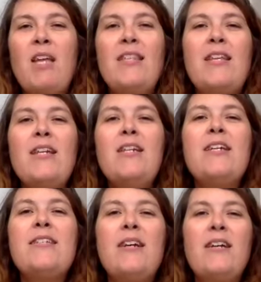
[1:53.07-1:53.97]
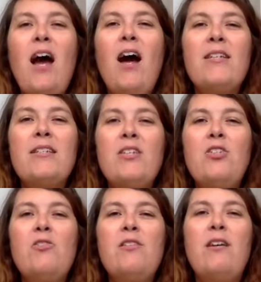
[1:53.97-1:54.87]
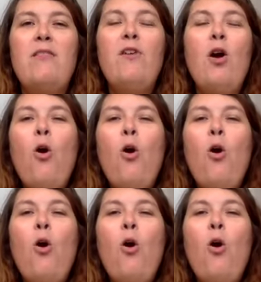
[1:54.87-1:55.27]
And then start asking yourself,